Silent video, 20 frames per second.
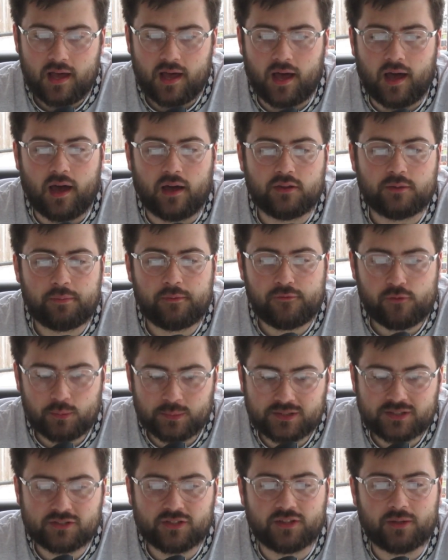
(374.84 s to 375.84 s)
The
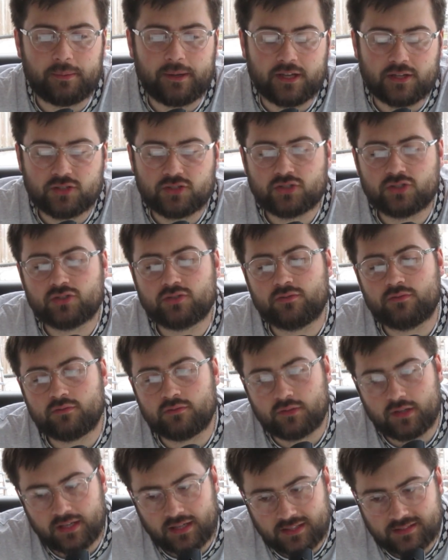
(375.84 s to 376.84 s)
performances on the pitch,
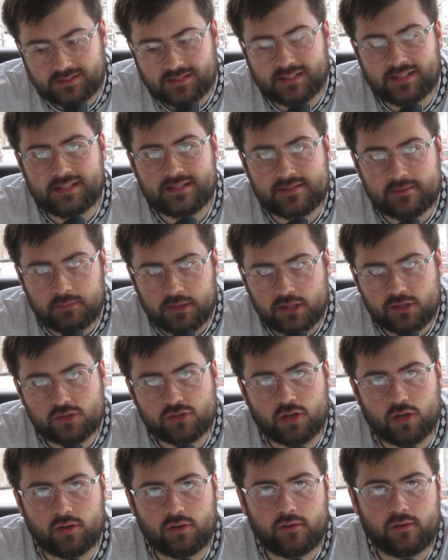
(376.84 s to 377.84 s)
realistically to me,
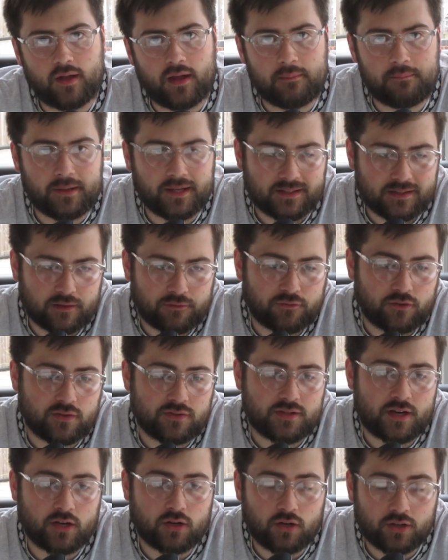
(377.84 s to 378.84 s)
show a big
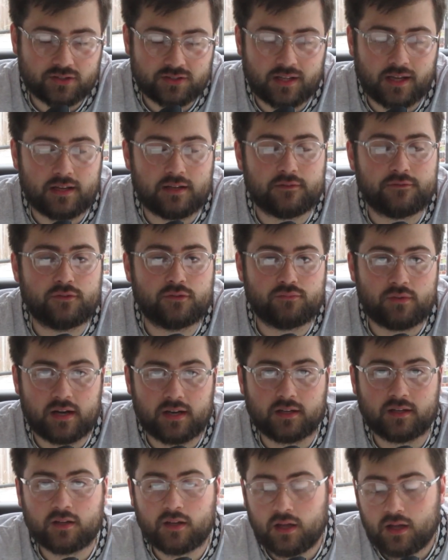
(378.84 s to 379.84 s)
difference. And I got to say, for
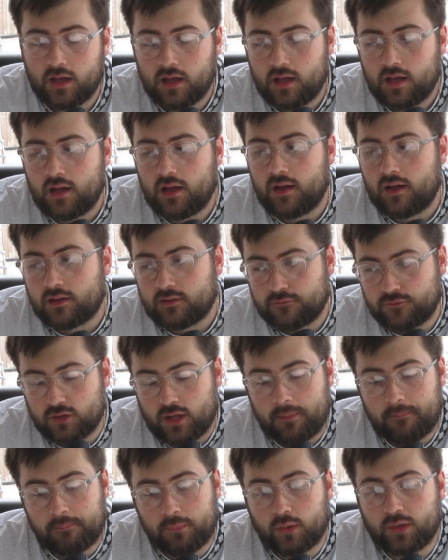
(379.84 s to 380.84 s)
Reading, for
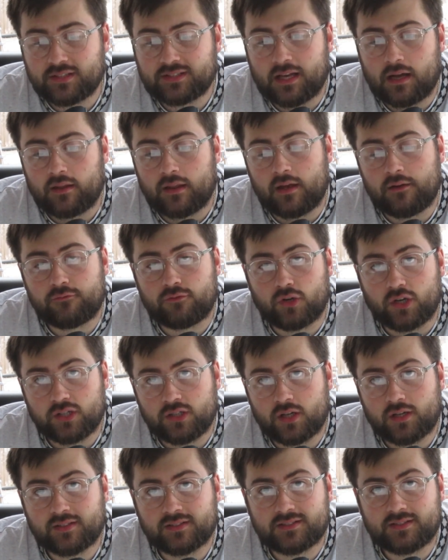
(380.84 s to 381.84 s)
them boys out there, for a
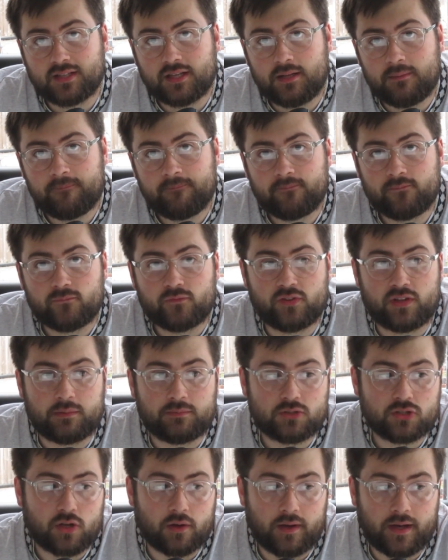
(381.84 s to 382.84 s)
young team, for
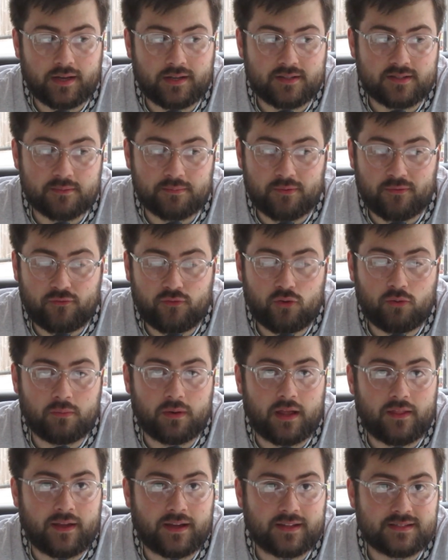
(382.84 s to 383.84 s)
them to go ahead and to perform
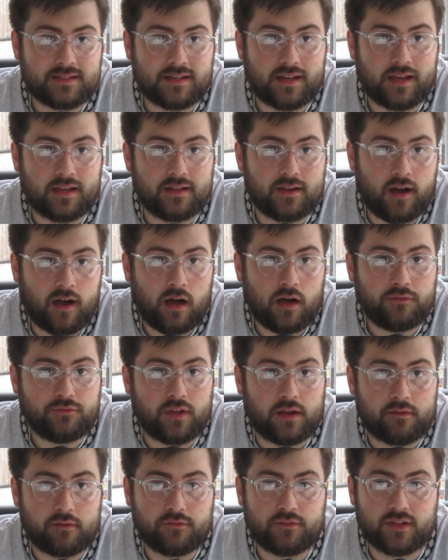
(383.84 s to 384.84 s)
like that today
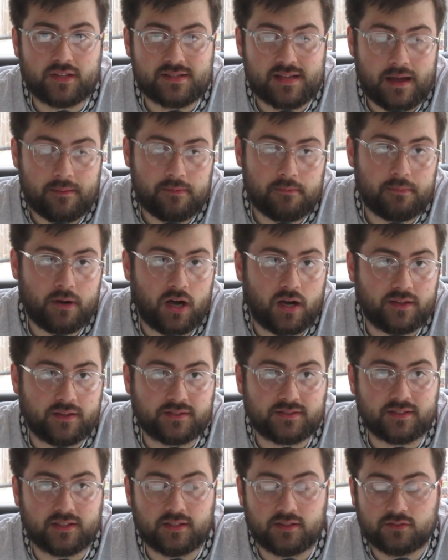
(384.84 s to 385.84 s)
after everything that's happened behind the
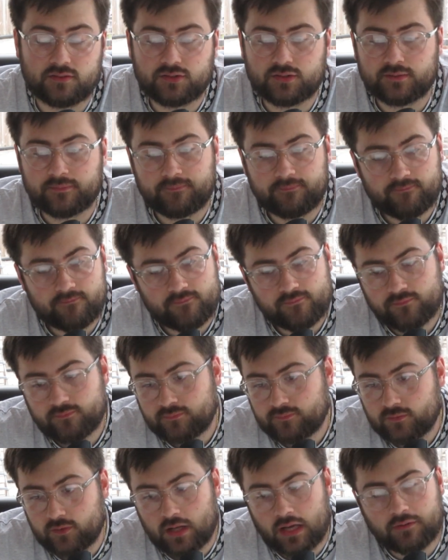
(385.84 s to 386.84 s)
scenes,
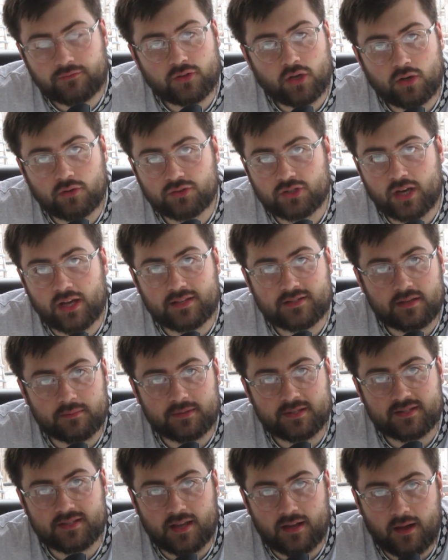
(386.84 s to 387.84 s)
you have to hold your hands up
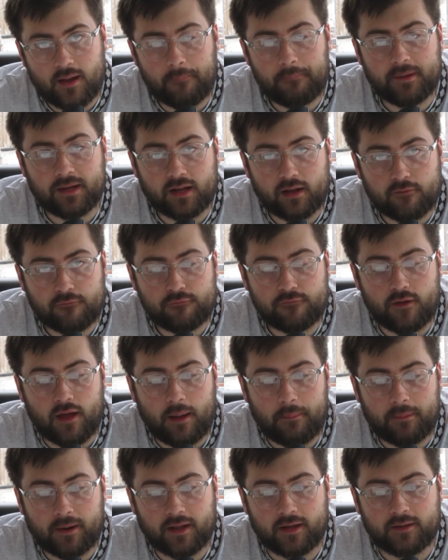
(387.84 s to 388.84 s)
and say a big
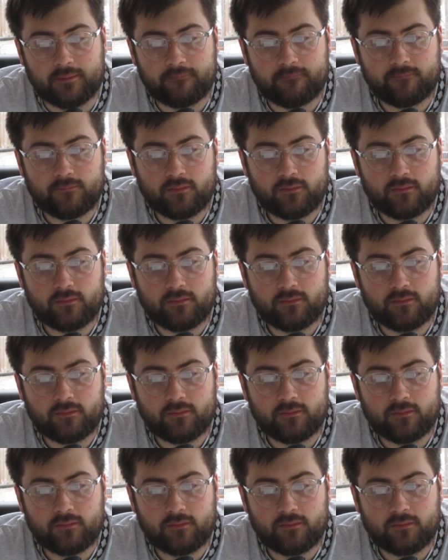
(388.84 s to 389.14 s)
fair play.